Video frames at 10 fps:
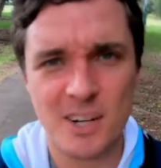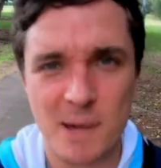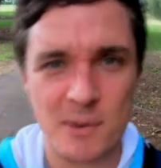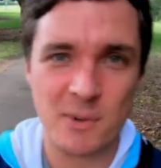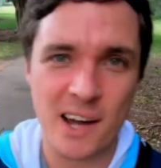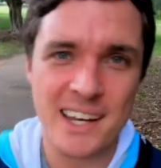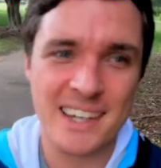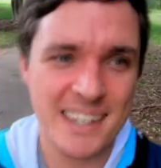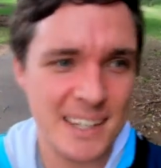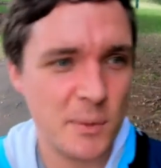on my right
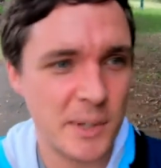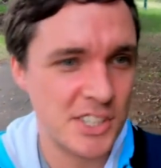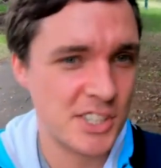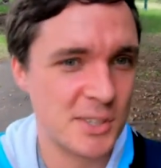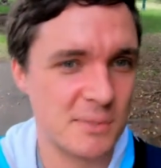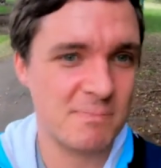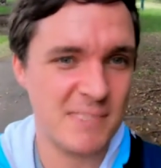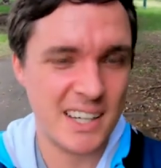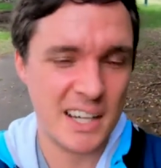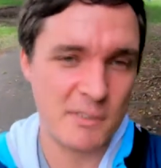knee, which
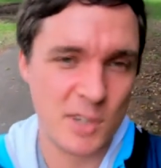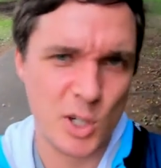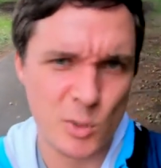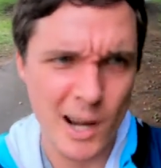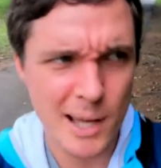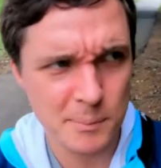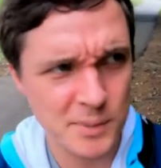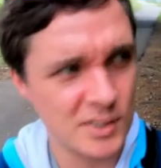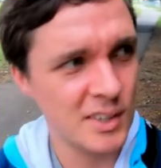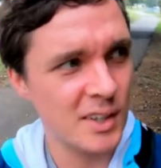it kind of
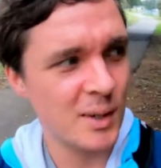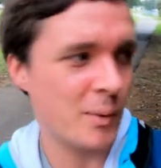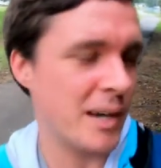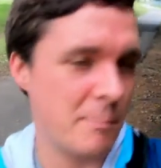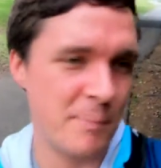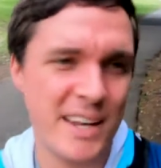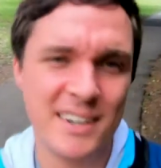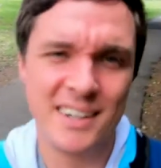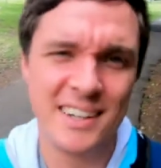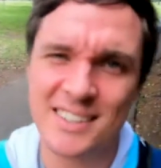grabs when I
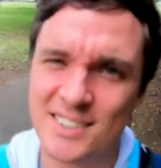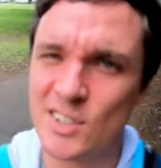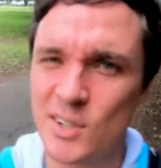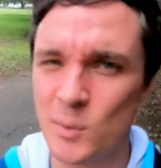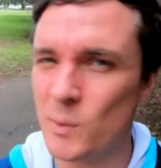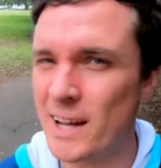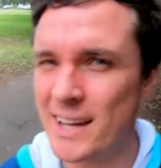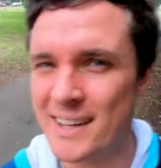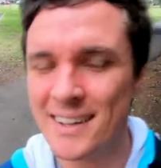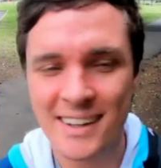bend it in a certain
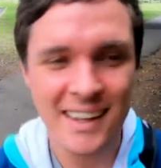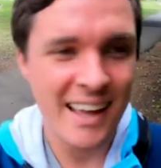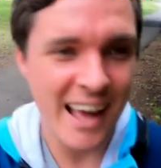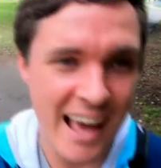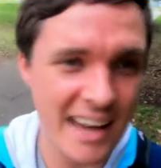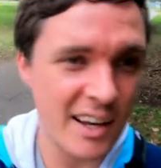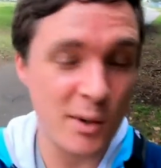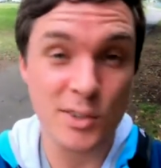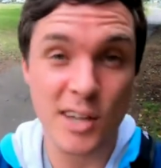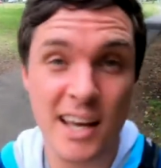way. And I
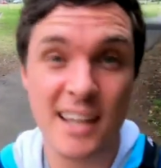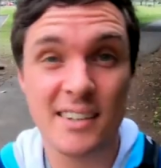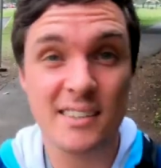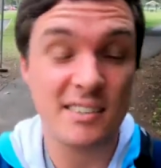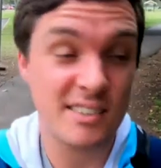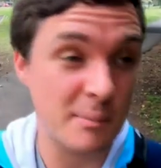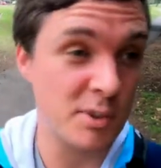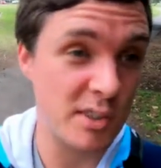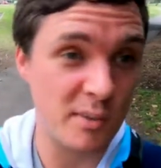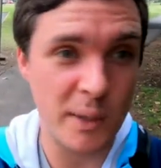also had some
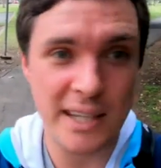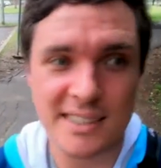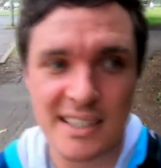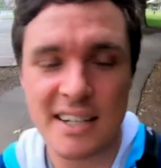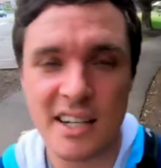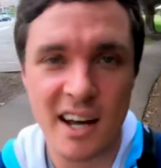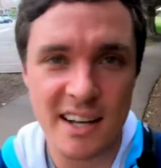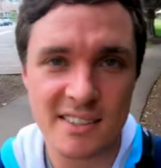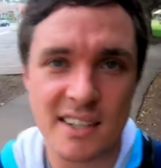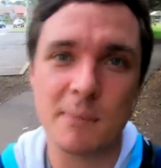sort of weird
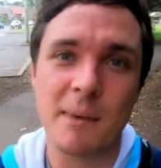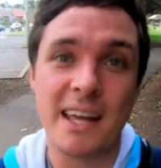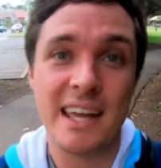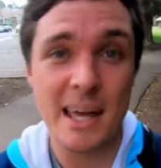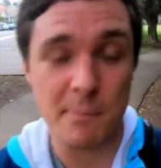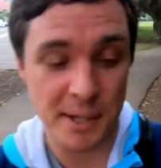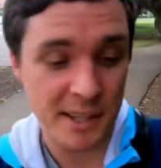tendonitis in my hip,